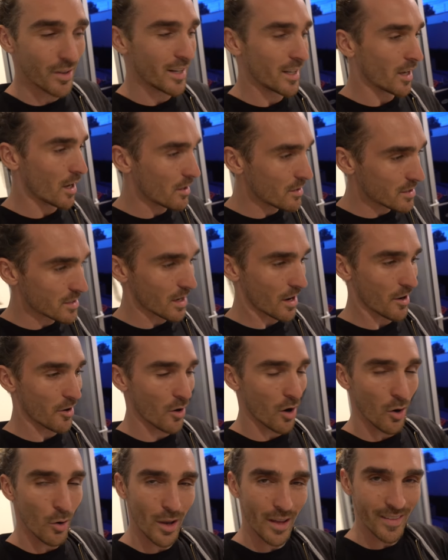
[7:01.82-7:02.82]
videos,
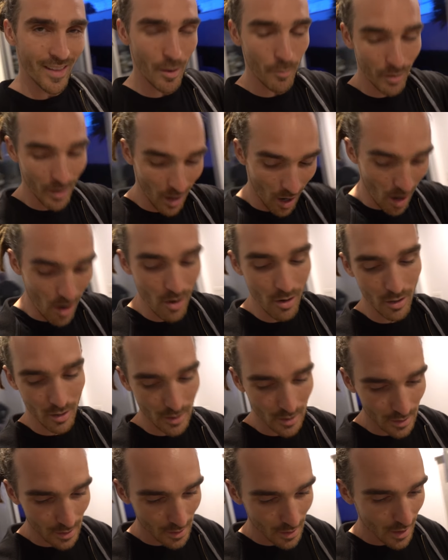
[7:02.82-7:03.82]
so I'll link that below.
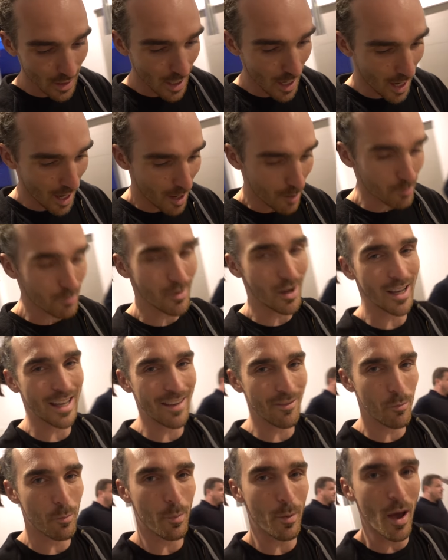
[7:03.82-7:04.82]
Um, I
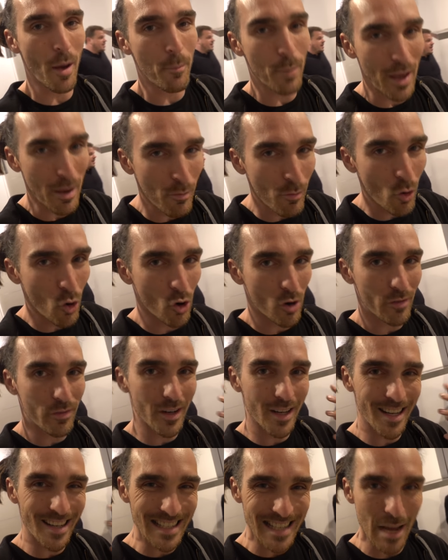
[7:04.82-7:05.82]
give a bit more of
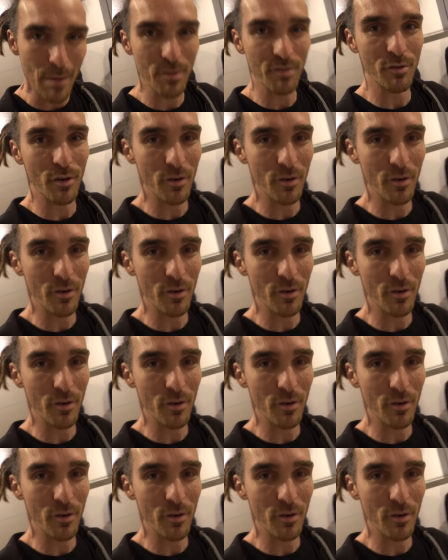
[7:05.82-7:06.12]
an in-depth